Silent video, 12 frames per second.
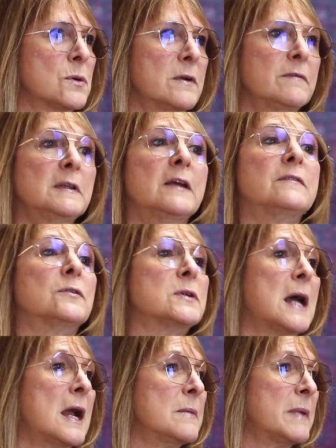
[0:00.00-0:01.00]
sort of lived or
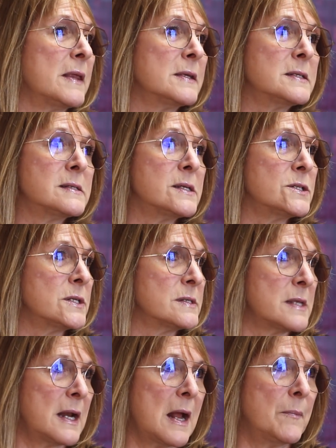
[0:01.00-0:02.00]
died by the
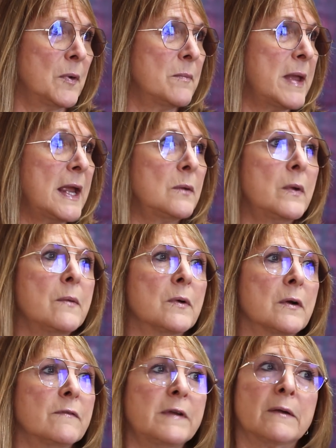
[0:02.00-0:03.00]
decisions that Apple made. We
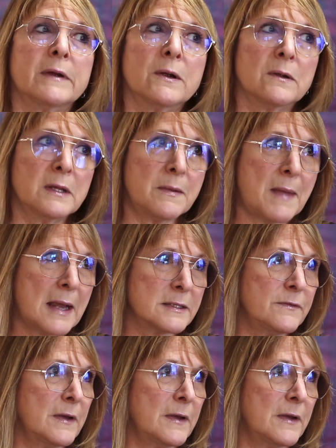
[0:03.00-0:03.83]
were a very early Mac